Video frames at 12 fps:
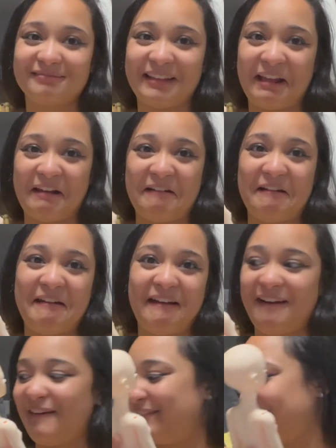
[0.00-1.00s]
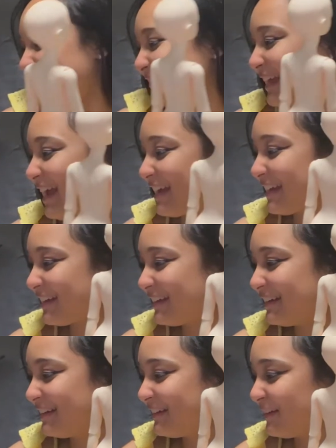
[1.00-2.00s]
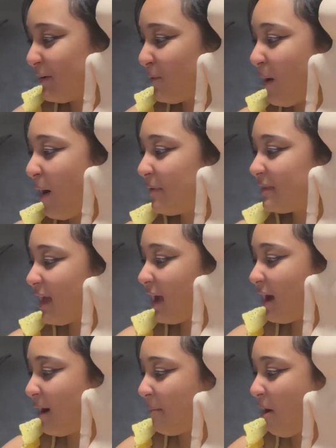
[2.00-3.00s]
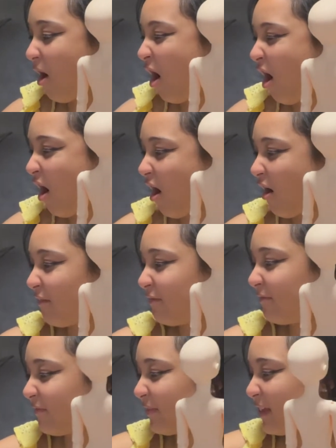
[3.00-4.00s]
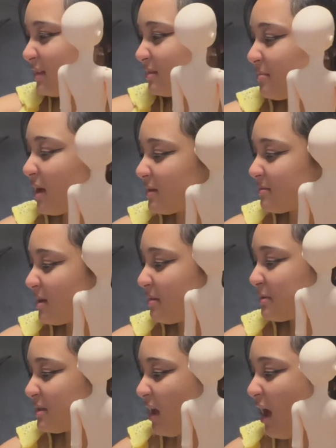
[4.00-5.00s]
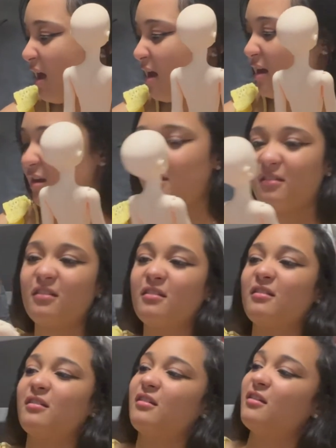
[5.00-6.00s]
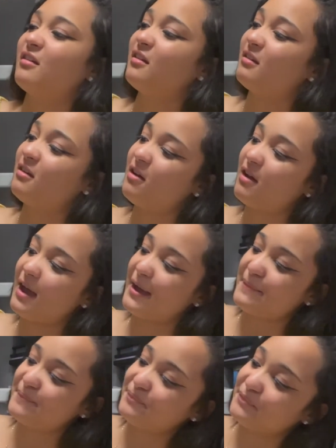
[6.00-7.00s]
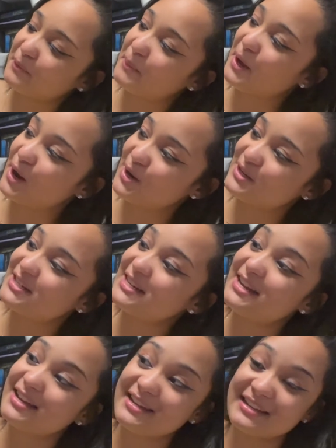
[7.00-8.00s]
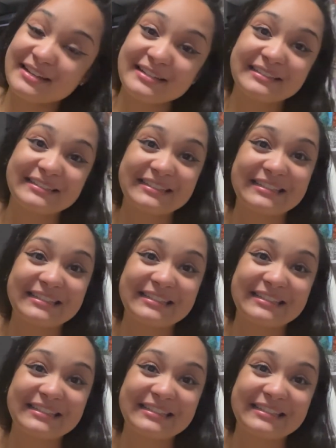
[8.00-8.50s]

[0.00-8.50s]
I don't know, like, why would that come off? That makes me upset. Okay, but here she is.